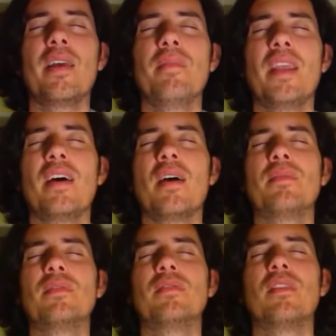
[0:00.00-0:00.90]
I am made
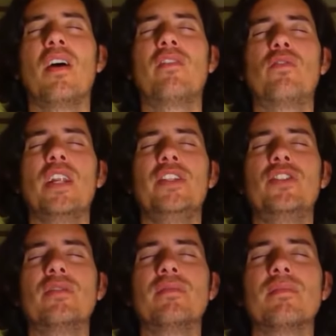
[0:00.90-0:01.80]
up of
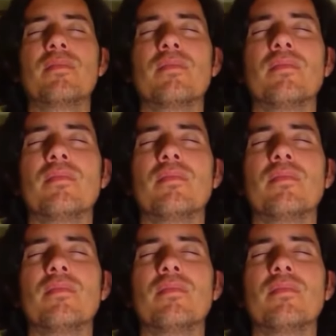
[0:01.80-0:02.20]
religion,